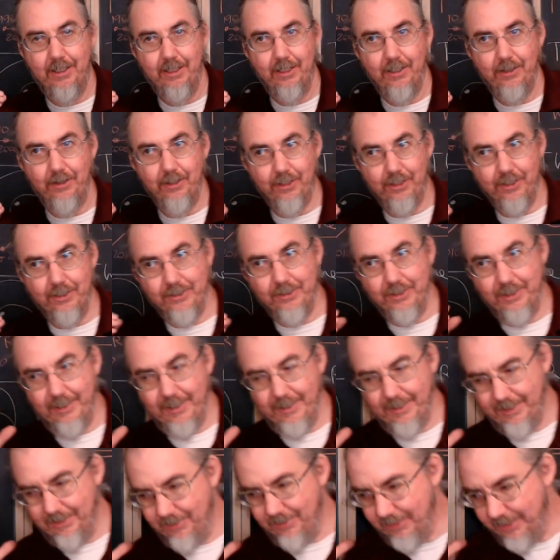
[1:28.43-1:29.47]
largely an
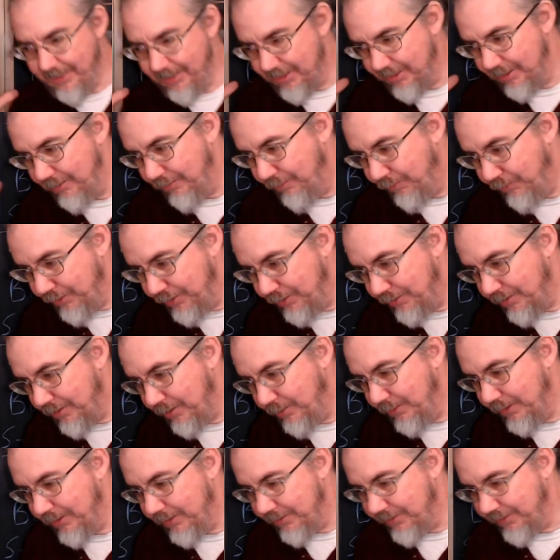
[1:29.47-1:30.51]
extension of Woodrow
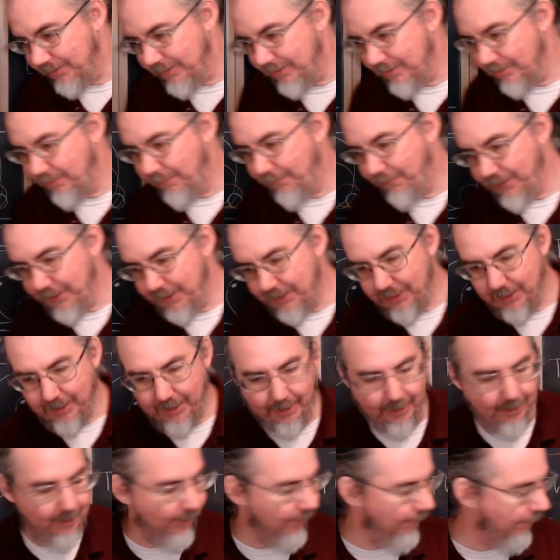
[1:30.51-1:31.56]
Wilson's
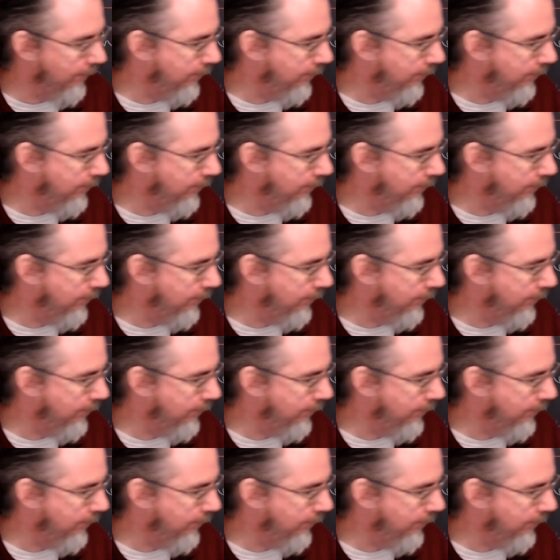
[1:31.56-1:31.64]
vision of